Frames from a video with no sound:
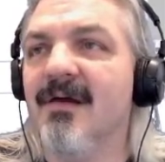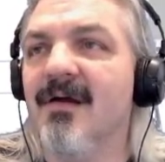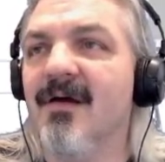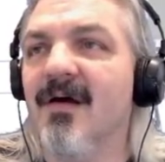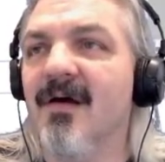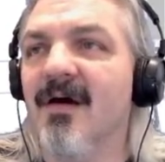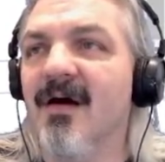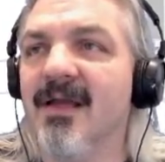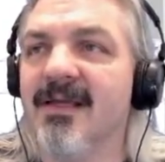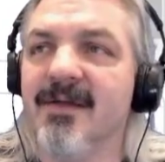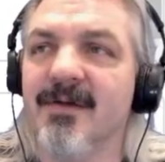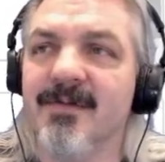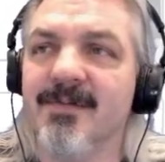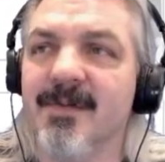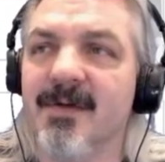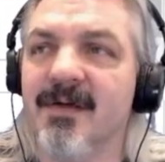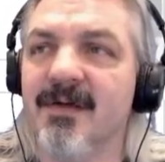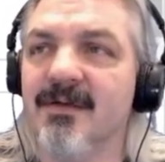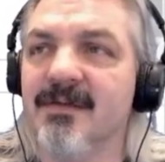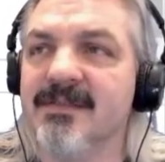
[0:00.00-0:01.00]
ICO
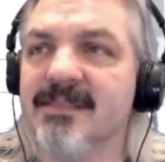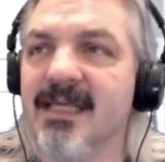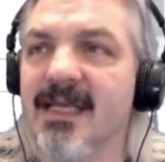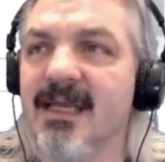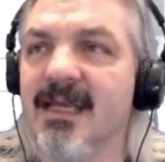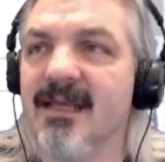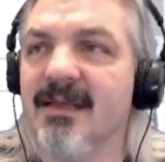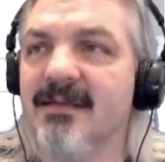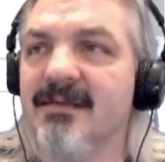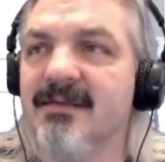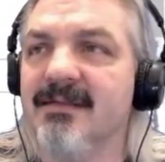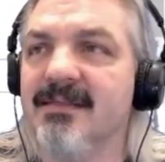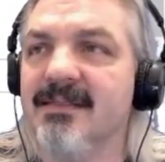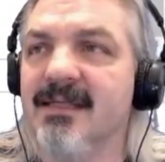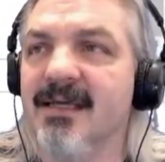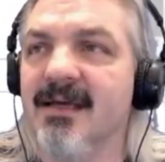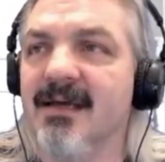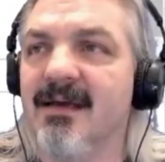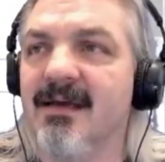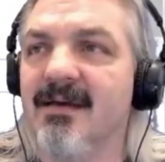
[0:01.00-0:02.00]
files and
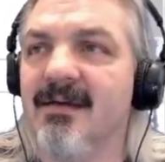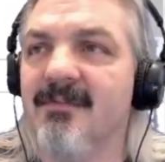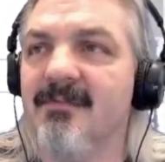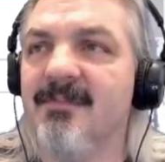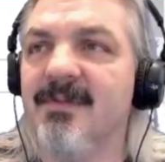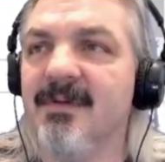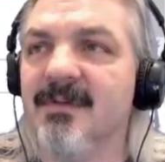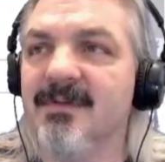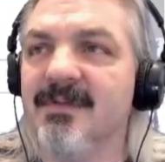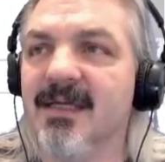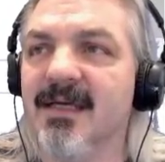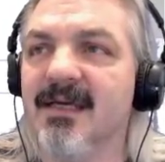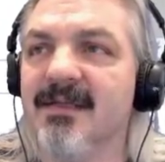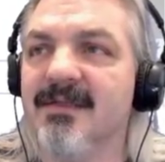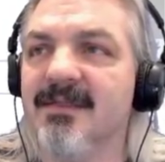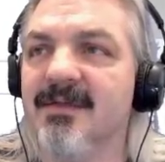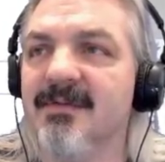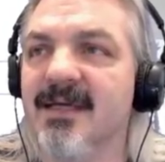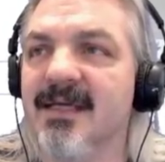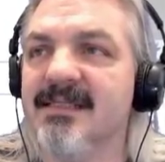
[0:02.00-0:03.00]
build data
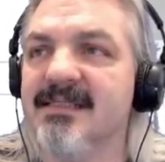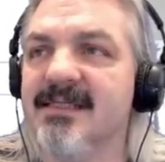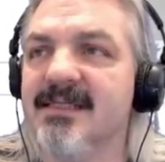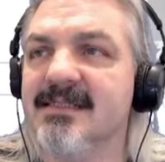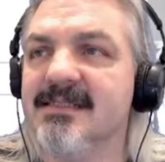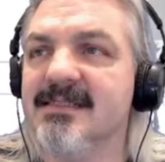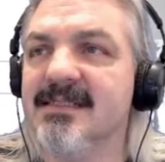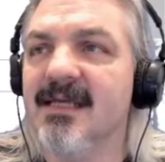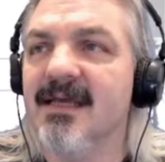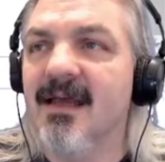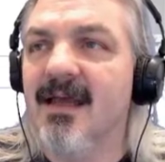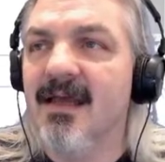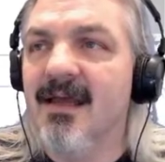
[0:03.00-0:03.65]
U assets.